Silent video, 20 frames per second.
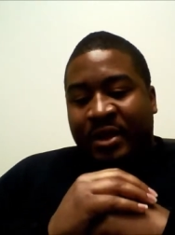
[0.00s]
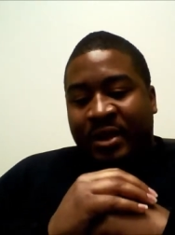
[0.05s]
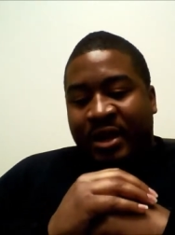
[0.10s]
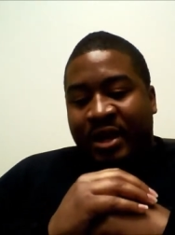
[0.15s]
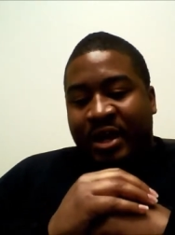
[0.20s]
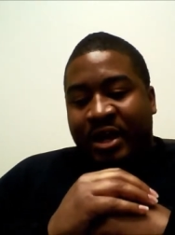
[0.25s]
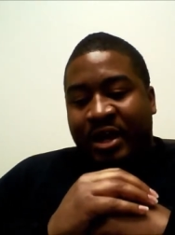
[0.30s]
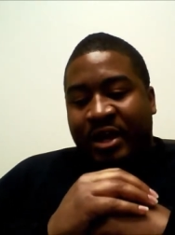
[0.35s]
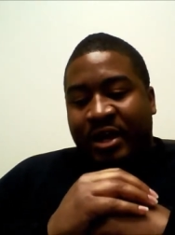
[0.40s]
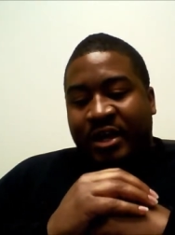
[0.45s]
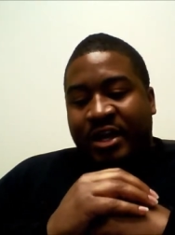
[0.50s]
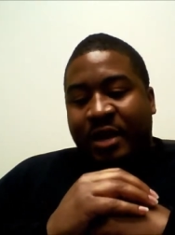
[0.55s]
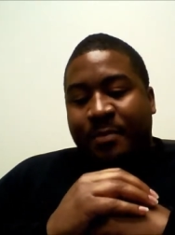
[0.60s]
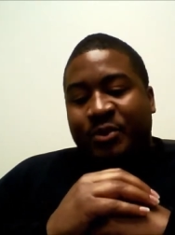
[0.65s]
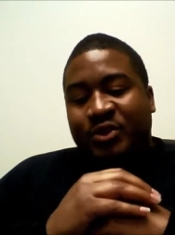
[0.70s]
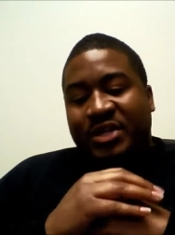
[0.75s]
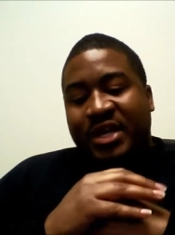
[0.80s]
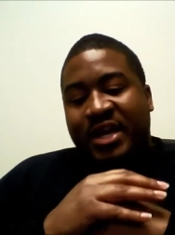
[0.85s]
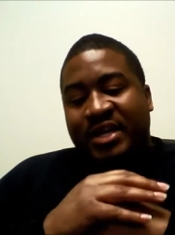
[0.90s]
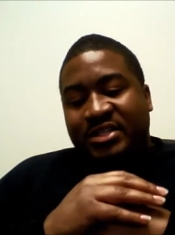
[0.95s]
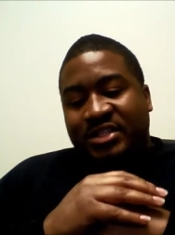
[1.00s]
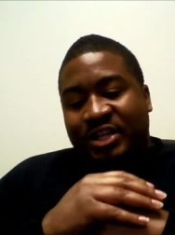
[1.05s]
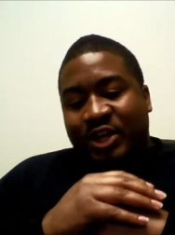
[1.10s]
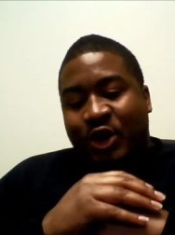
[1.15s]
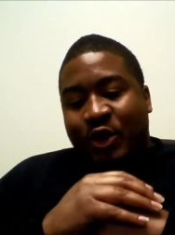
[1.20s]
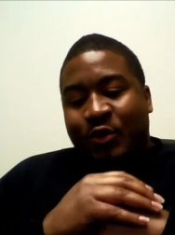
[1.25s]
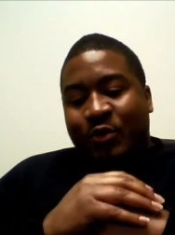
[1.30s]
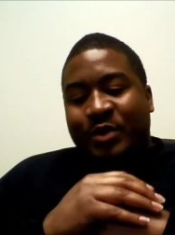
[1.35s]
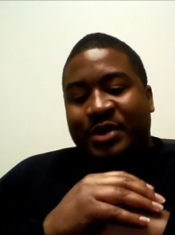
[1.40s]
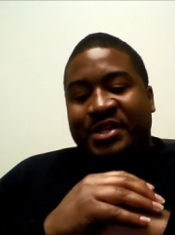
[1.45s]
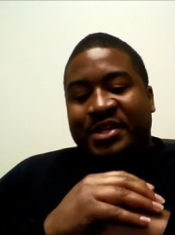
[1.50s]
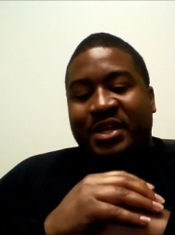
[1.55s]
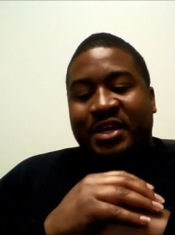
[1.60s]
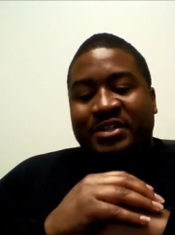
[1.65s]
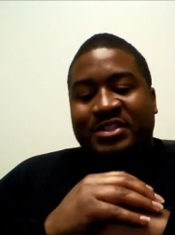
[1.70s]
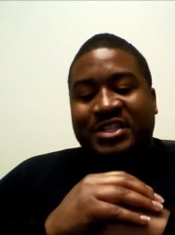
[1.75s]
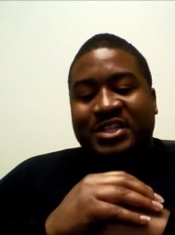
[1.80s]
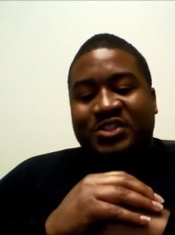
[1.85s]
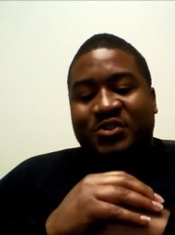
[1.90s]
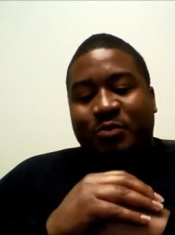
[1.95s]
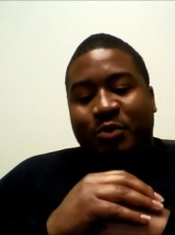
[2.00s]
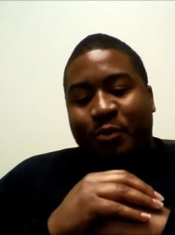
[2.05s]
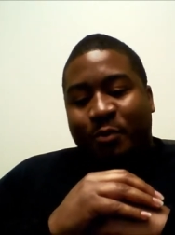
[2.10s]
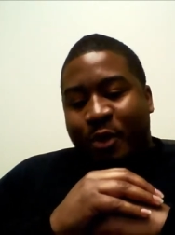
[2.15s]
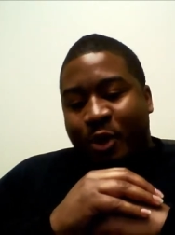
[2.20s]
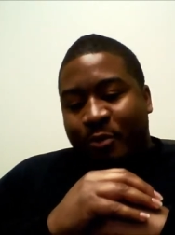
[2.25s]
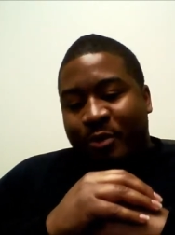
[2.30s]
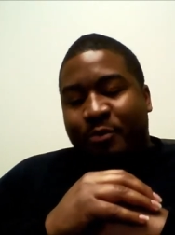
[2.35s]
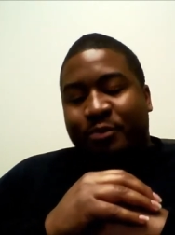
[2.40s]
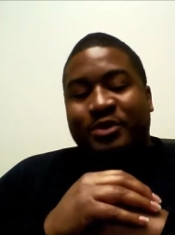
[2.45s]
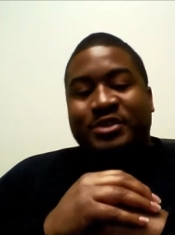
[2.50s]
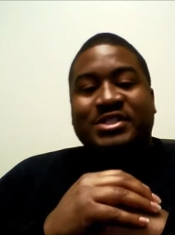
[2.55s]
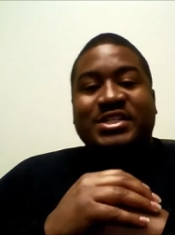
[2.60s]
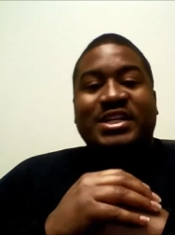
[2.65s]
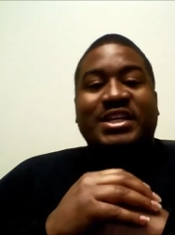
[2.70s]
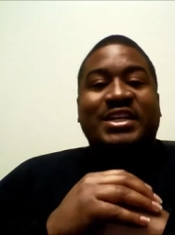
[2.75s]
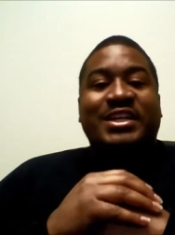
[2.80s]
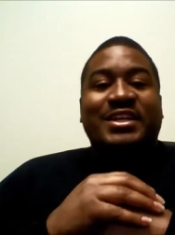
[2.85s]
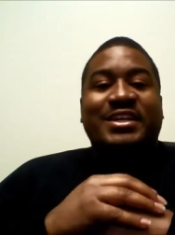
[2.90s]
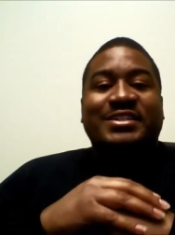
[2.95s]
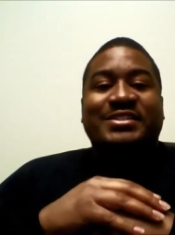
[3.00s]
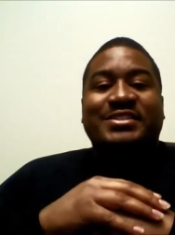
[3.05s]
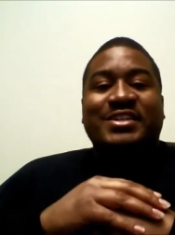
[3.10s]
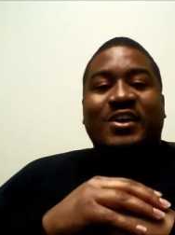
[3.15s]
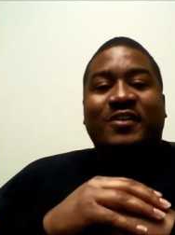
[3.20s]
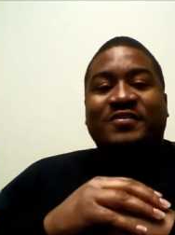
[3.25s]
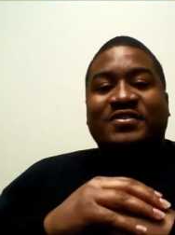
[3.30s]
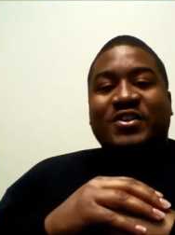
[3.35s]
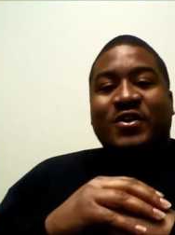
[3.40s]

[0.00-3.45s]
uh, a couple days ago, a, a, teachable moment presented itself.